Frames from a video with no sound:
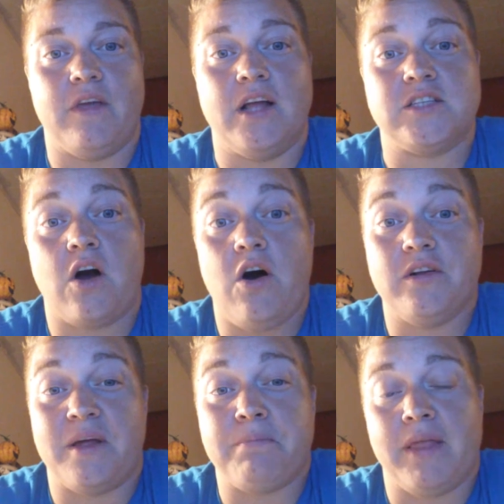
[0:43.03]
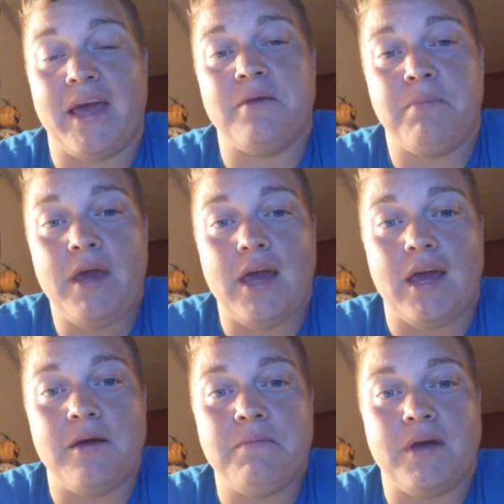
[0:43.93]
It's called a Plan
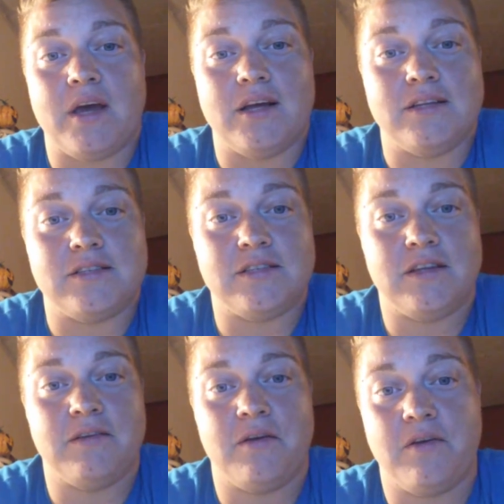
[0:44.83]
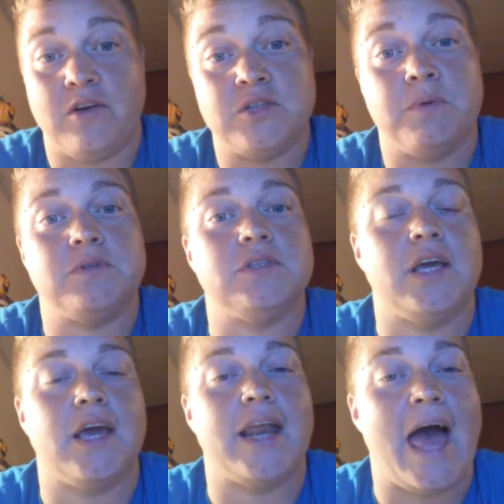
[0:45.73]
B because you're supposed to
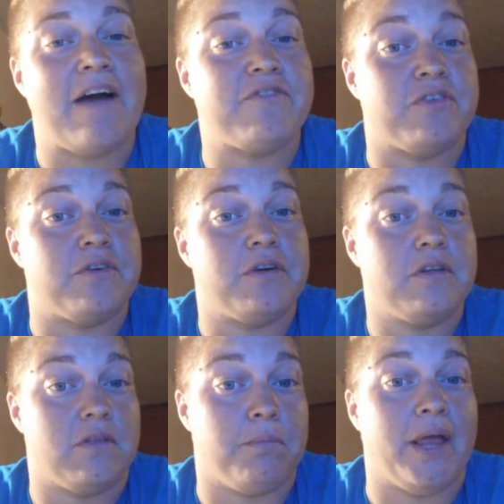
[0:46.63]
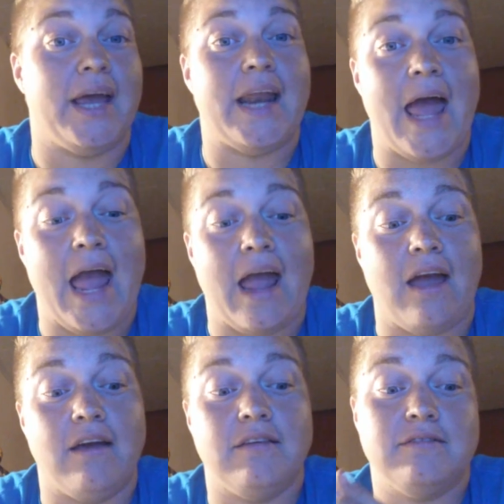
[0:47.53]
take it after the Plan
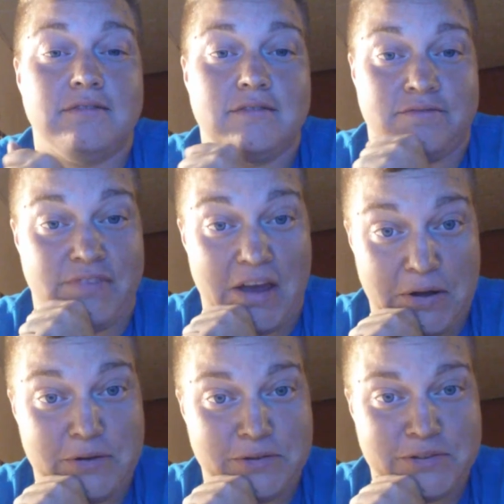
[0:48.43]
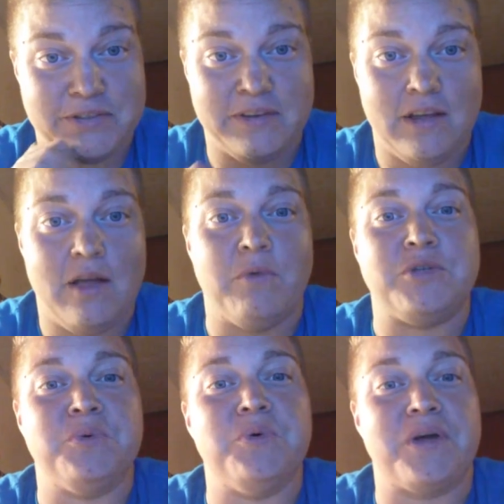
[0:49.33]
A fails,
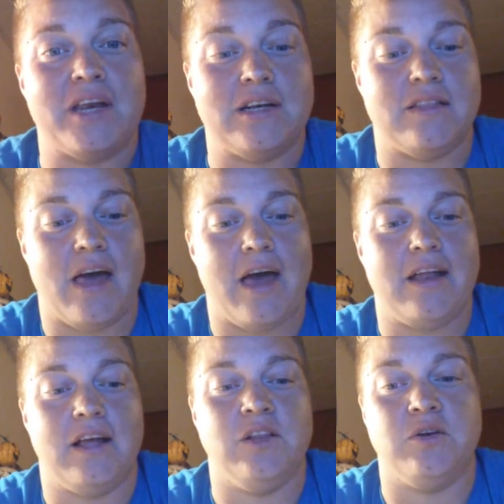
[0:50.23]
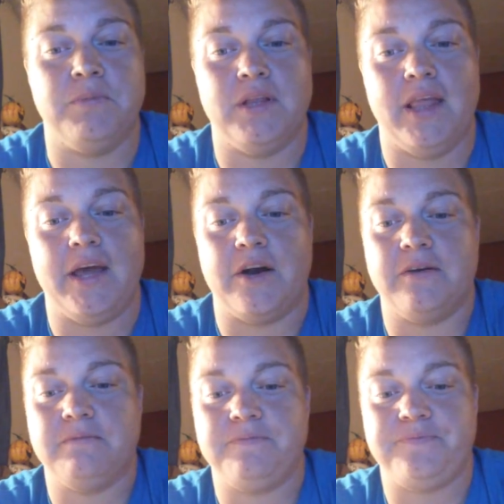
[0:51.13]
which we will get into that a little bit later.